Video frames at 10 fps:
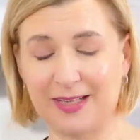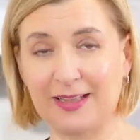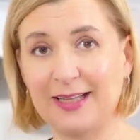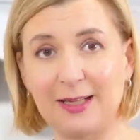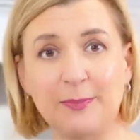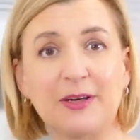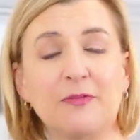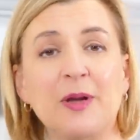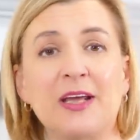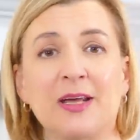A little bit
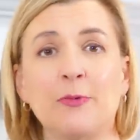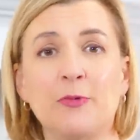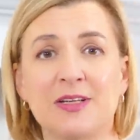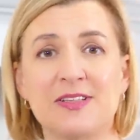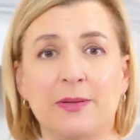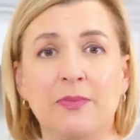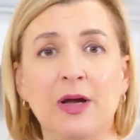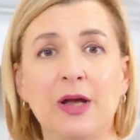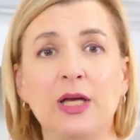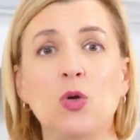of baking wisdom.
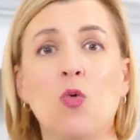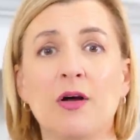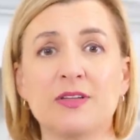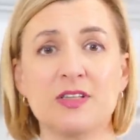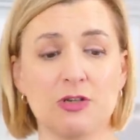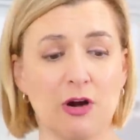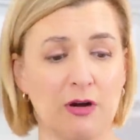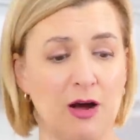You wanna start